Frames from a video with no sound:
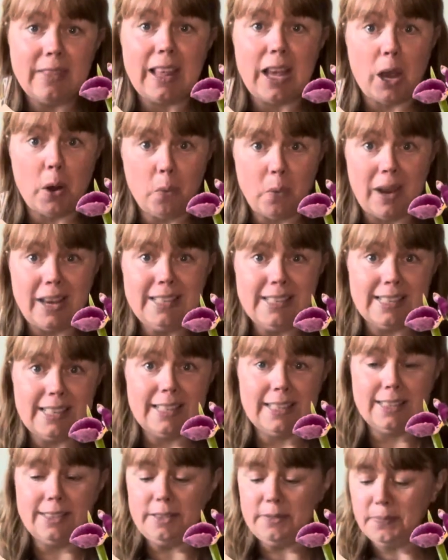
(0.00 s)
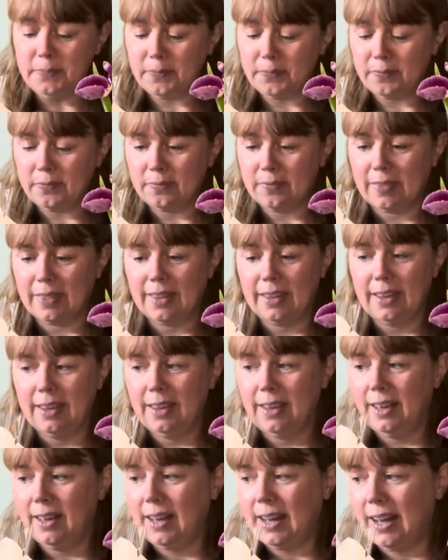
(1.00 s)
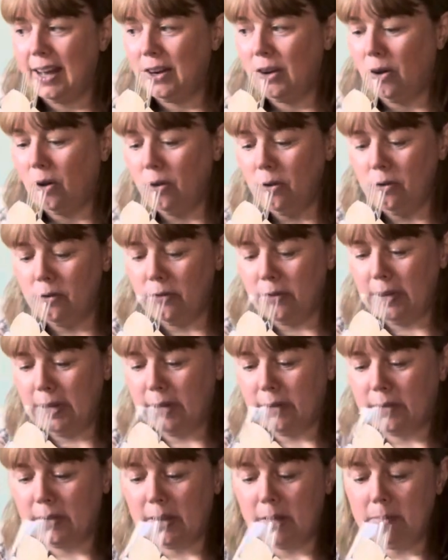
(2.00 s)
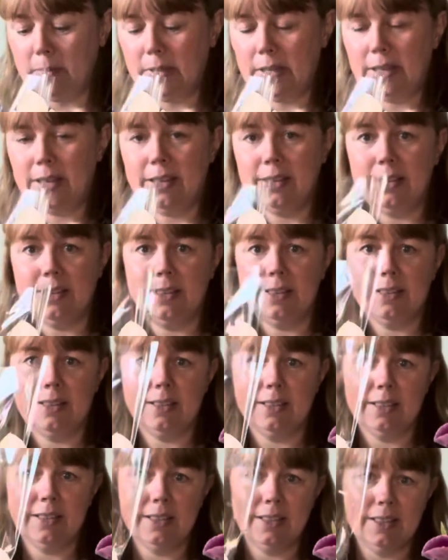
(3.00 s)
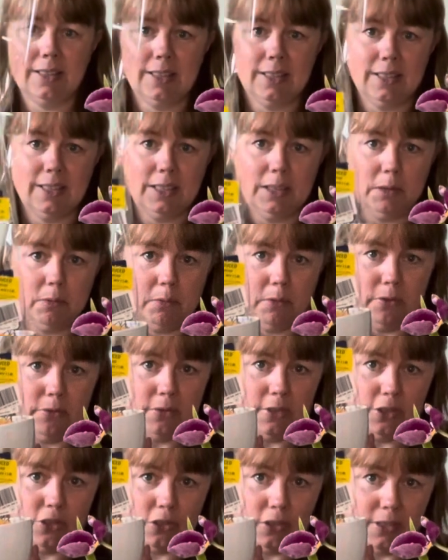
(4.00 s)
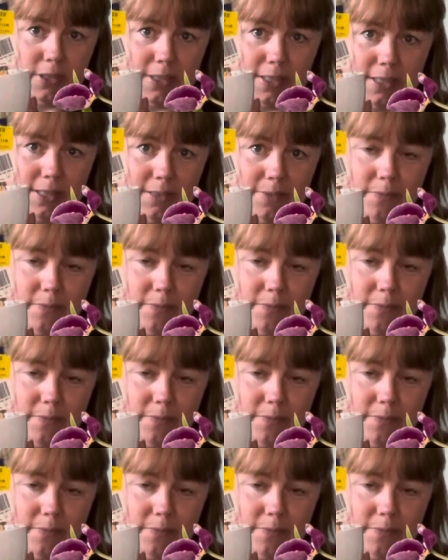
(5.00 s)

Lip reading: I went in and all three of them were reduced.